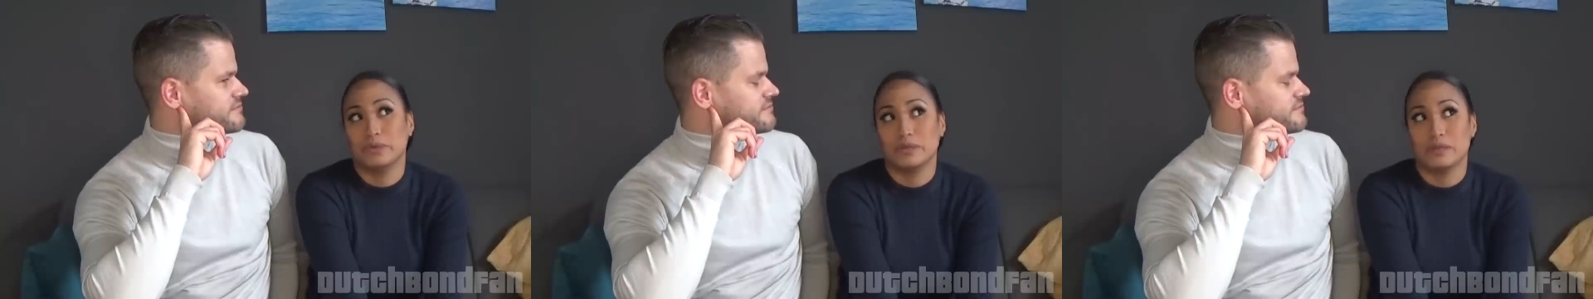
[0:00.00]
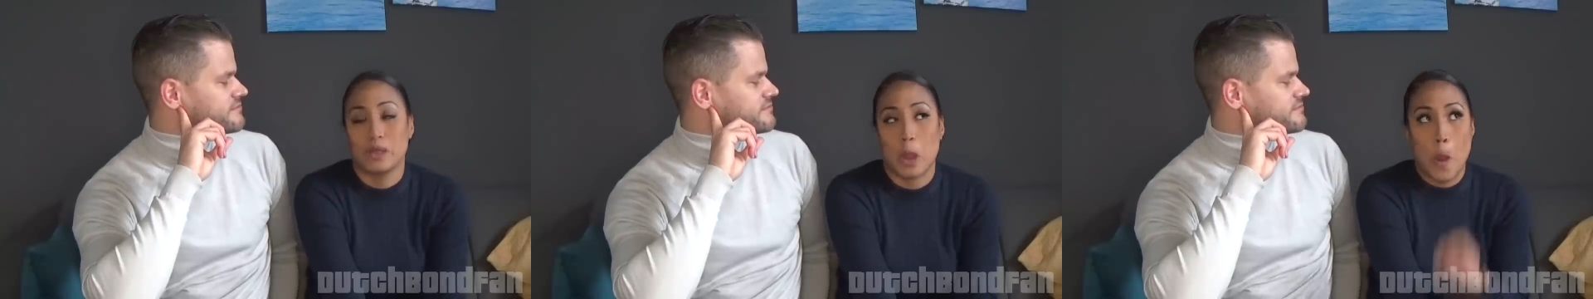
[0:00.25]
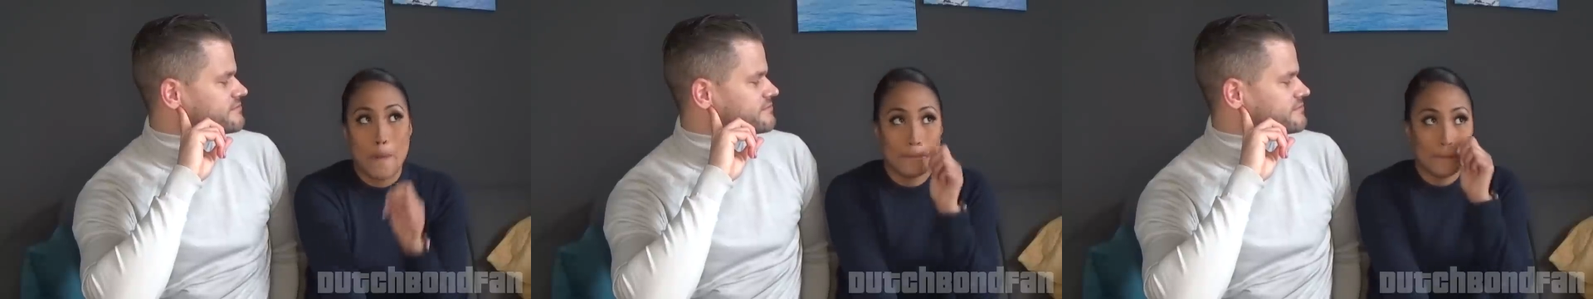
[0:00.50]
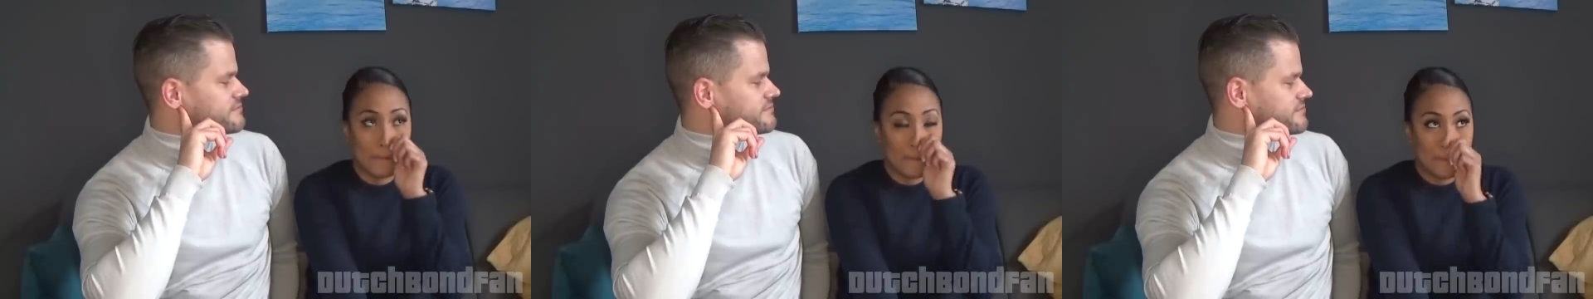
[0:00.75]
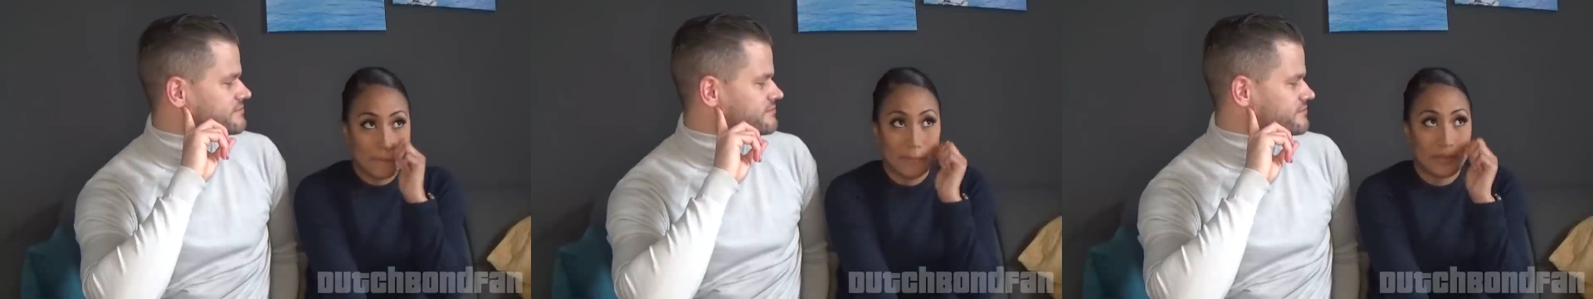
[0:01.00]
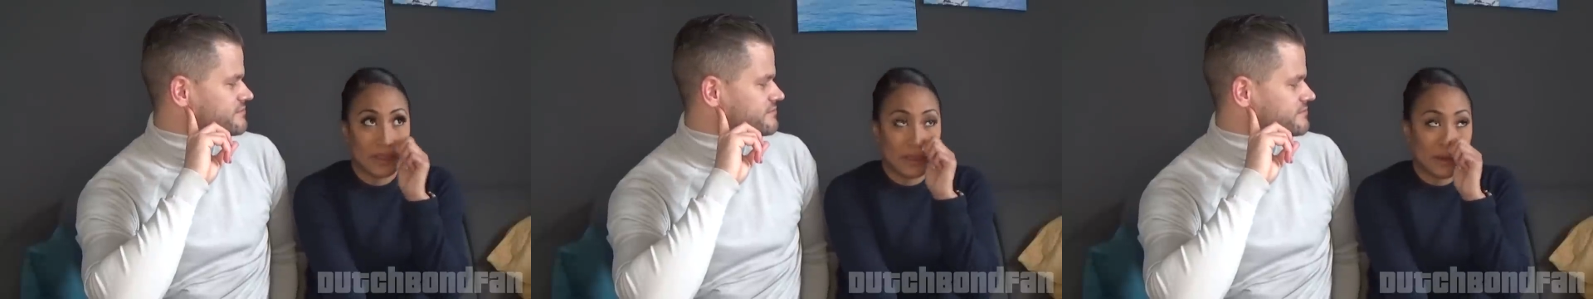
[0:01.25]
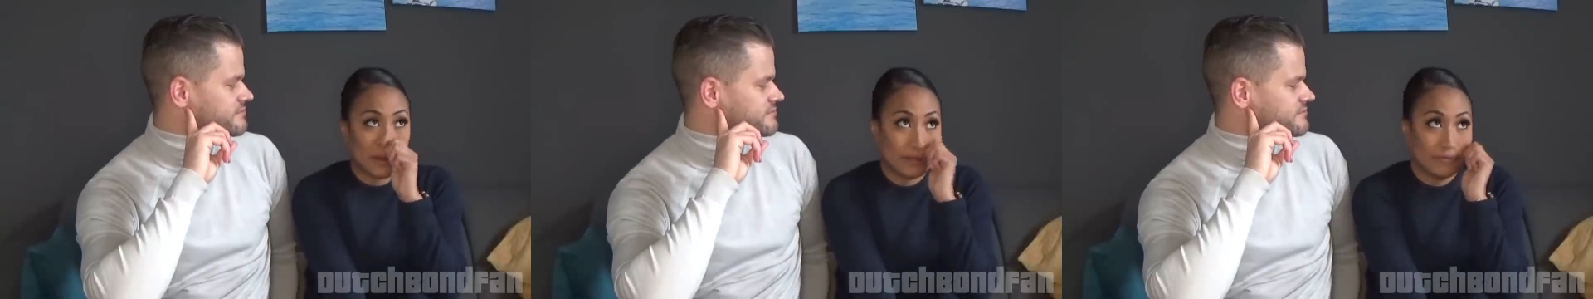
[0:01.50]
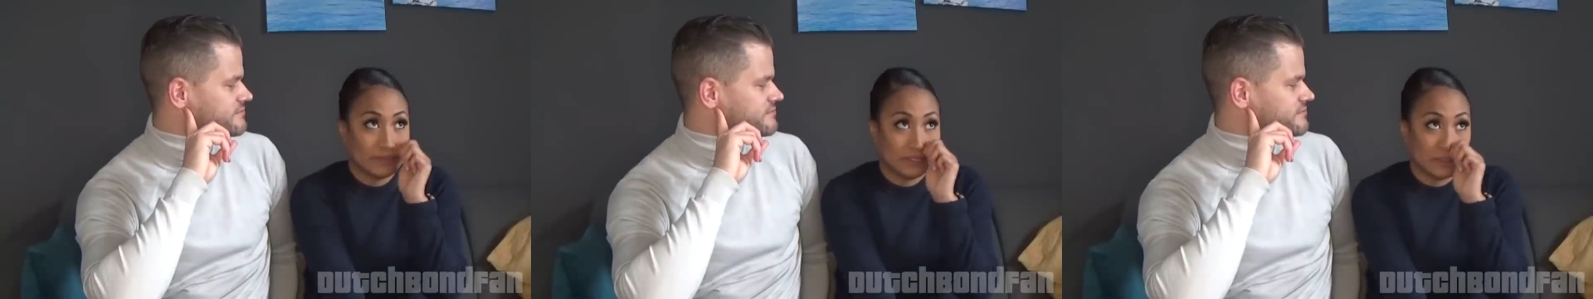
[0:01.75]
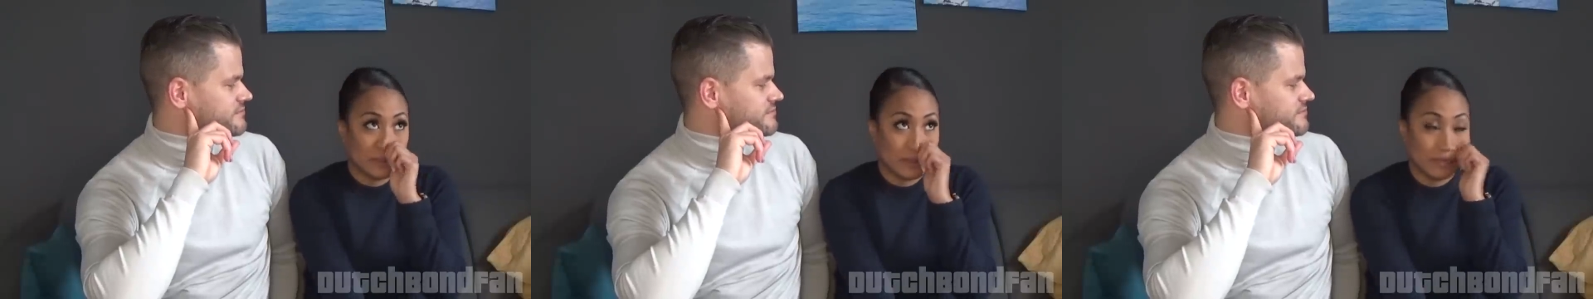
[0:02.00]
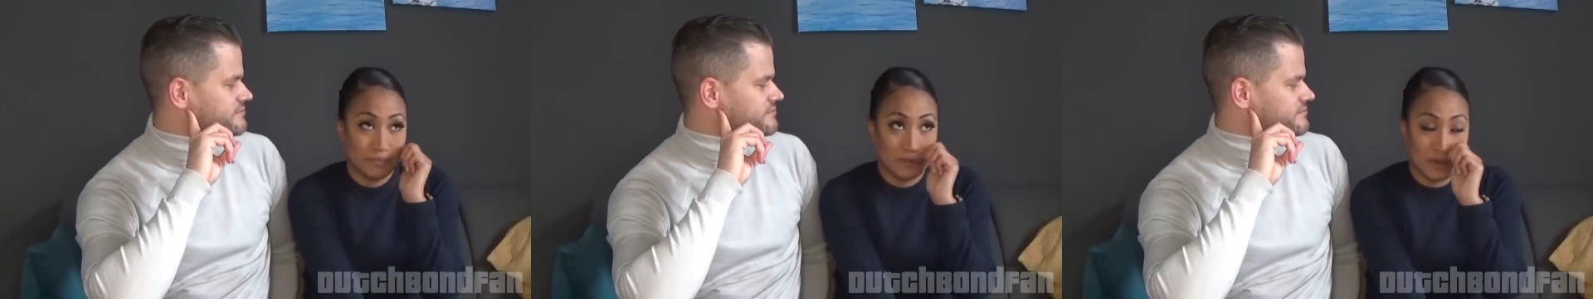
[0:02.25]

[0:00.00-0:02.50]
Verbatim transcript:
Speaker 1: but I never saw a